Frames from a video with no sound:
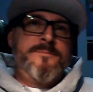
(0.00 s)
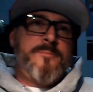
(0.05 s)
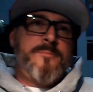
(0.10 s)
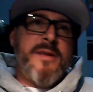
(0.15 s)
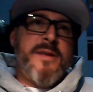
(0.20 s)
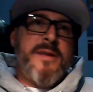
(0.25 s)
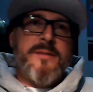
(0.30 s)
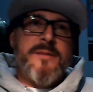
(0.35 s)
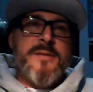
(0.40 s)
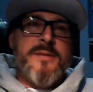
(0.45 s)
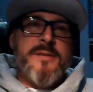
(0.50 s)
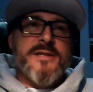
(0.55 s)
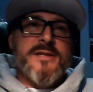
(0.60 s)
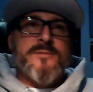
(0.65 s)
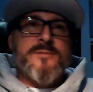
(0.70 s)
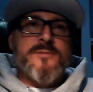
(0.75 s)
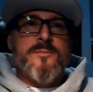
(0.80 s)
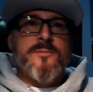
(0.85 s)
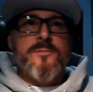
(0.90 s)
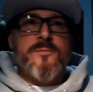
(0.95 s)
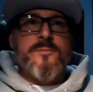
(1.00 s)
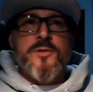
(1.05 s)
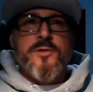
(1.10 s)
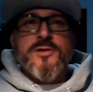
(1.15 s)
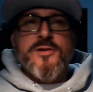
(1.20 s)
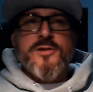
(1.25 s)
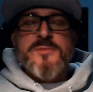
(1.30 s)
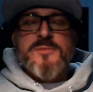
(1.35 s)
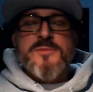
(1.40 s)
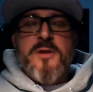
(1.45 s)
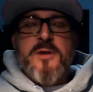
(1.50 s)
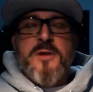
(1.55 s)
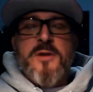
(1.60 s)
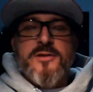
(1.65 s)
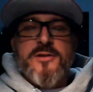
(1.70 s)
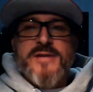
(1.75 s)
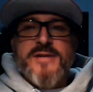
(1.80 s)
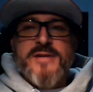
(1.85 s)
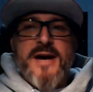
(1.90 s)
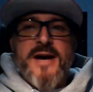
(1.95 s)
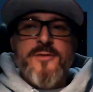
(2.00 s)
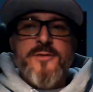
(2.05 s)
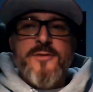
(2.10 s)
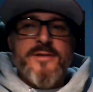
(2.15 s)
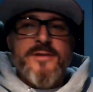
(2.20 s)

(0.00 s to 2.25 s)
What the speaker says: mainly because we're in a smaller town,